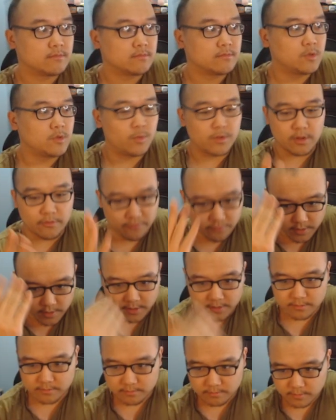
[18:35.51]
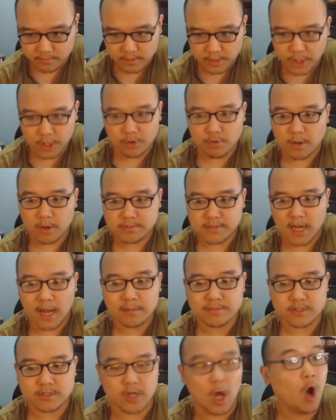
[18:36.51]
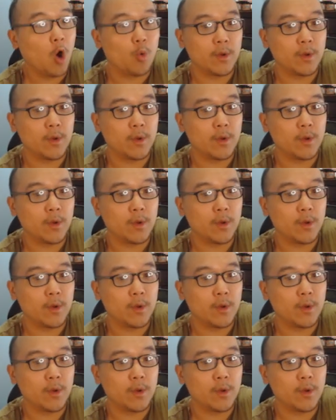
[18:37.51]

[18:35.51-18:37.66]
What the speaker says: When the freaking queue up time says, oh,